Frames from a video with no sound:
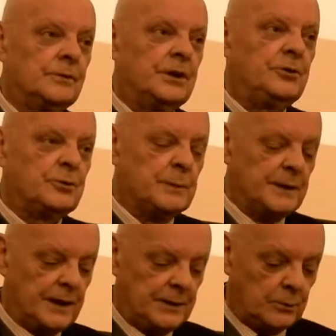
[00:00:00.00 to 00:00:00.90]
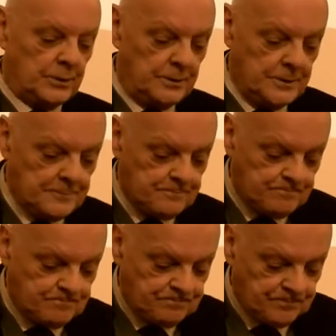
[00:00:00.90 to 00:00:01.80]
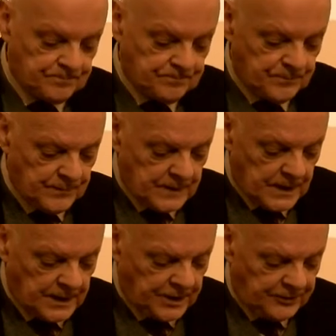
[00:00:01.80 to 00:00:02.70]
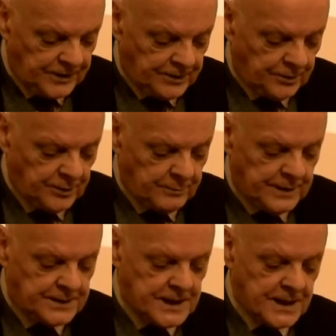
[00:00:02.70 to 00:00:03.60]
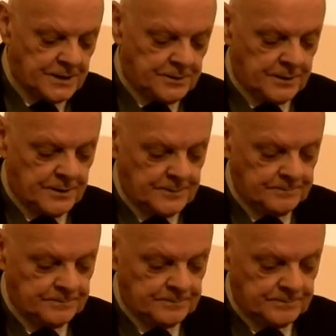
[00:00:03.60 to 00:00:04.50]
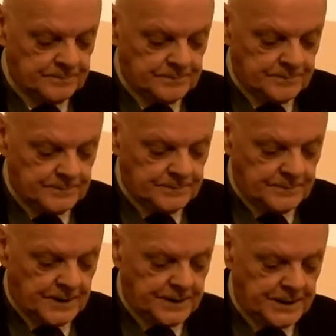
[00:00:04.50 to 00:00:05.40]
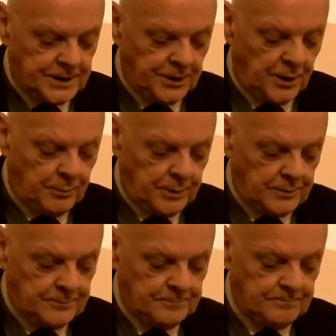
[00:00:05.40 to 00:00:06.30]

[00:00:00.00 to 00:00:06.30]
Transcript: Teach me thy word. And he said unto me, take it and eat it up,